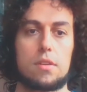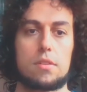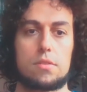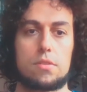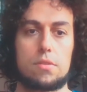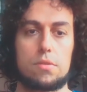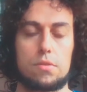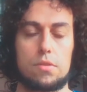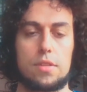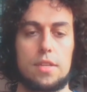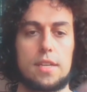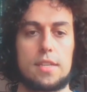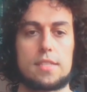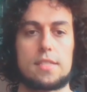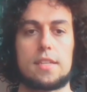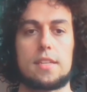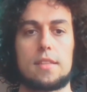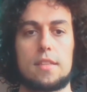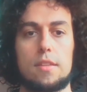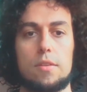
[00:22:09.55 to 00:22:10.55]
So to the
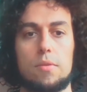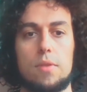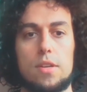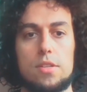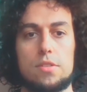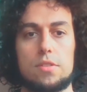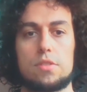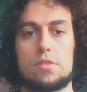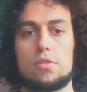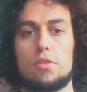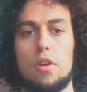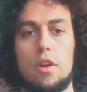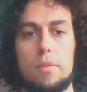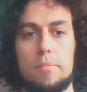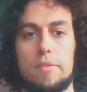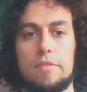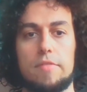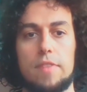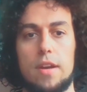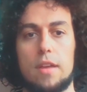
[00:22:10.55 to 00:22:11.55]
extent that the question is
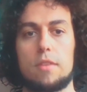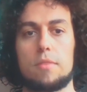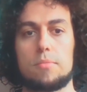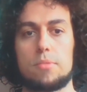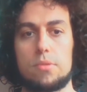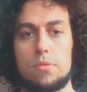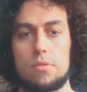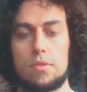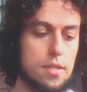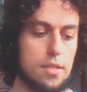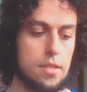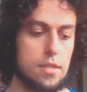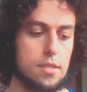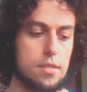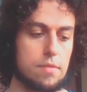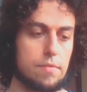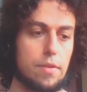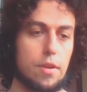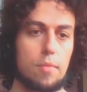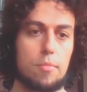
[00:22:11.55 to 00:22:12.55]
dogma valuable,
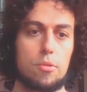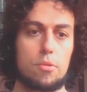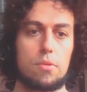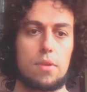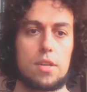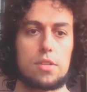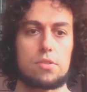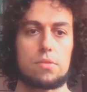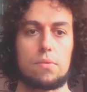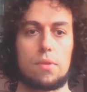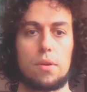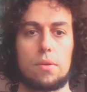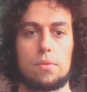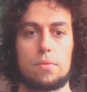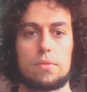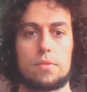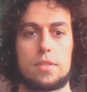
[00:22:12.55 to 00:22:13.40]
is a valuable question, well,